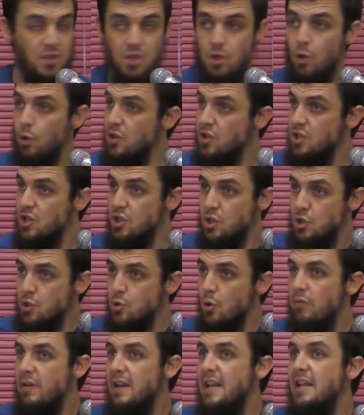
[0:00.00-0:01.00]
This
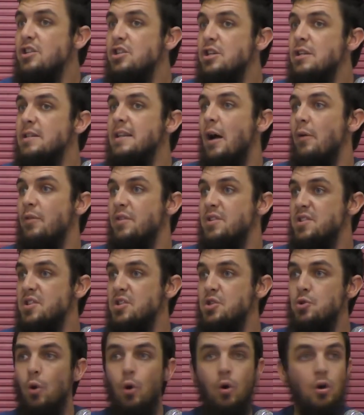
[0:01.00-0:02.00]
is your religion now.
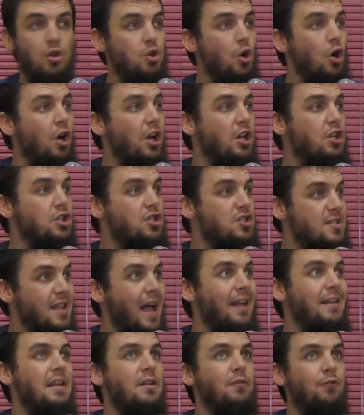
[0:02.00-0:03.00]
You're going to
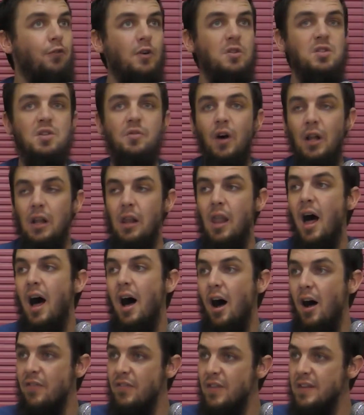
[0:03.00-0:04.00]
stand in front of
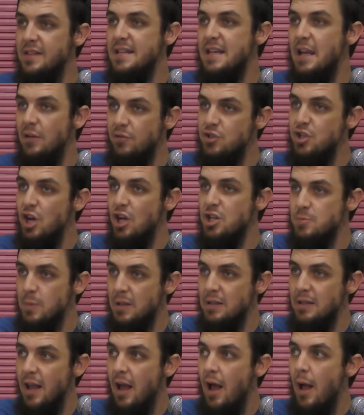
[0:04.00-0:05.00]
Allah on the Day of
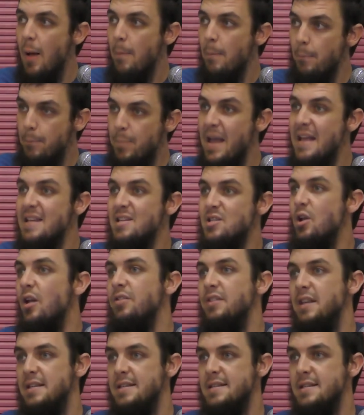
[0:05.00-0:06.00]
Judgment
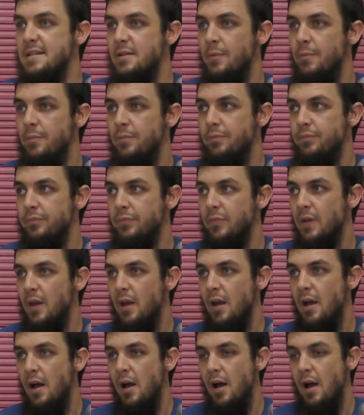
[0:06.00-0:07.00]
based on this.
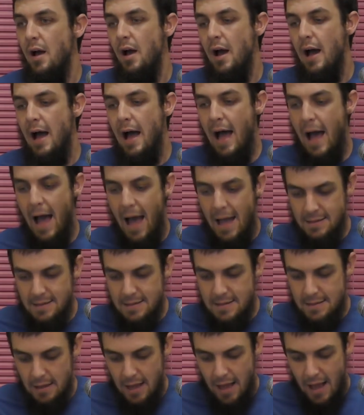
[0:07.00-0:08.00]

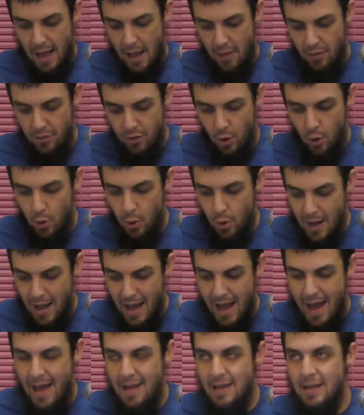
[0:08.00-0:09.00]
And the
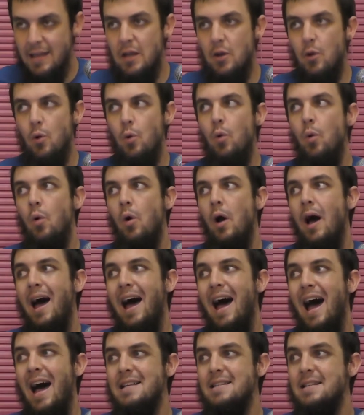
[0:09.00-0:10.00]
Quran
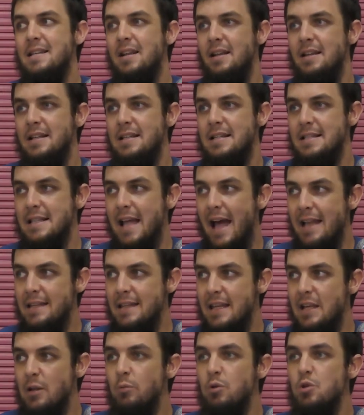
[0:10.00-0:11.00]
has an
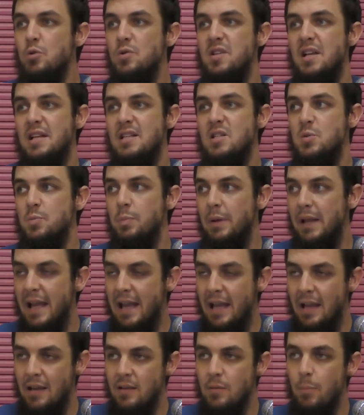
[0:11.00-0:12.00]
understanding which was
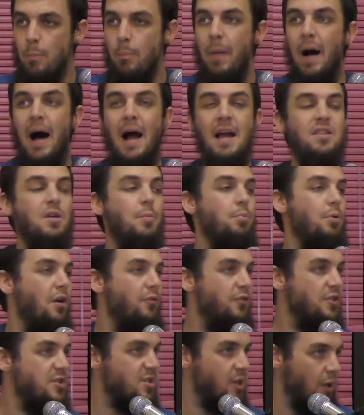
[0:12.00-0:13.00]
explained by the
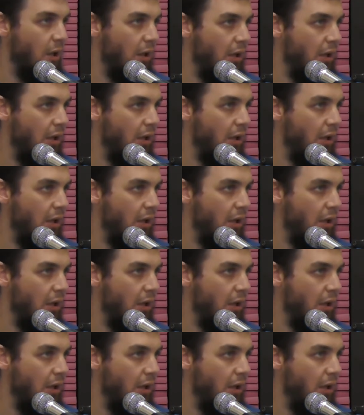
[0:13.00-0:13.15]
Prophet